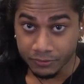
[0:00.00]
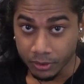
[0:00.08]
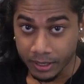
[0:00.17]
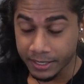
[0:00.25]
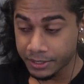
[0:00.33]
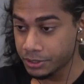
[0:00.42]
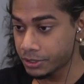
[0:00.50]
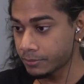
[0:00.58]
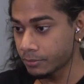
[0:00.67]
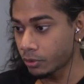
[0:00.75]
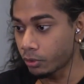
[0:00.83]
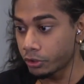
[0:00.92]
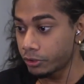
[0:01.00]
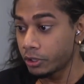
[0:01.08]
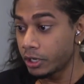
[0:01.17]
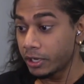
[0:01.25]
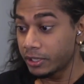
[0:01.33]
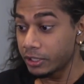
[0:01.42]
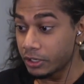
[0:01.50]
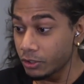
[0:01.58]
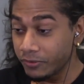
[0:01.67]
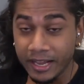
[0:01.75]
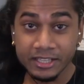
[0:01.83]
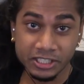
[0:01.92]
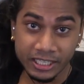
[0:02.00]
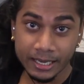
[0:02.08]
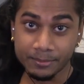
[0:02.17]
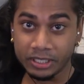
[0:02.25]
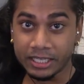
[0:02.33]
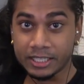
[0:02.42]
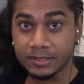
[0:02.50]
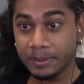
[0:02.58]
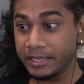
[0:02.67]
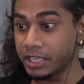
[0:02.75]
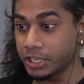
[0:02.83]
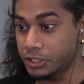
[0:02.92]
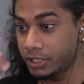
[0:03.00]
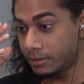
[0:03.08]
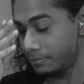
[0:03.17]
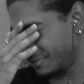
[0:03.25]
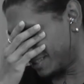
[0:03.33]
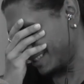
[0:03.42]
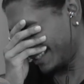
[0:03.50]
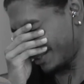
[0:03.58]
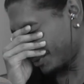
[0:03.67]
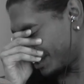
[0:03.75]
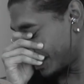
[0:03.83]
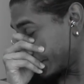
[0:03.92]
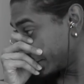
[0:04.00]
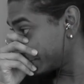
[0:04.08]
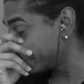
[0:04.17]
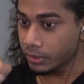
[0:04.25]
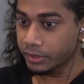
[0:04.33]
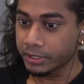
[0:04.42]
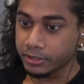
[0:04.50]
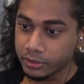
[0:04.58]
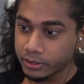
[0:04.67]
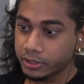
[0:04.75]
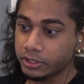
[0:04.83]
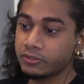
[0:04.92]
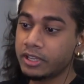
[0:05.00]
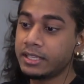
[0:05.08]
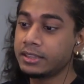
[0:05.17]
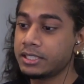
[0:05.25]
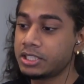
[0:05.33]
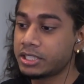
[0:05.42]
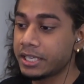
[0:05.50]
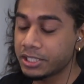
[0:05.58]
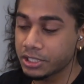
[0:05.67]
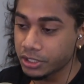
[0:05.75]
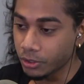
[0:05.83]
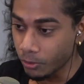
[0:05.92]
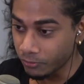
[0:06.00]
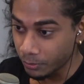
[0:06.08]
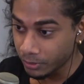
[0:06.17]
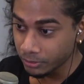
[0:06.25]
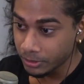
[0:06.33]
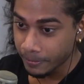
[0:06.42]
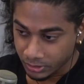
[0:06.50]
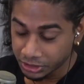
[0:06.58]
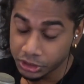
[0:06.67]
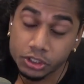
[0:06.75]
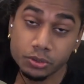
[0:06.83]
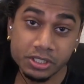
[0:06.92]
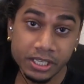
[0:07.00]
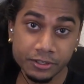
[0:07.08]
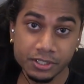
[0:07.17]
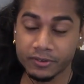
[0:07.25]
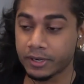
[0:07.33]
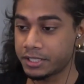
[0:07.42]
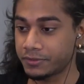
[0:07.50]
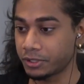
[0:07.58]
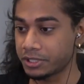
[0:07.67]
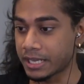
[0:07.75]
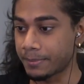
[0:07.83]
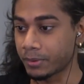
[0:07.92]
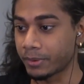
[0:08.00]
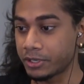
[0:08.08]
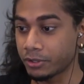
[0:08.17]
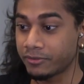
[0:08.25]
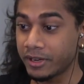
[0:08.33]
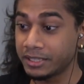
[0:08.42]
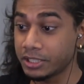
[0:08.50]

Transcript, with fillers: of Arise, or the new fancy game the kids play, Genshin. Don't say it. Okay, they've got these things in the overworld. Let's just use Tales of Arise for example, right? You'll find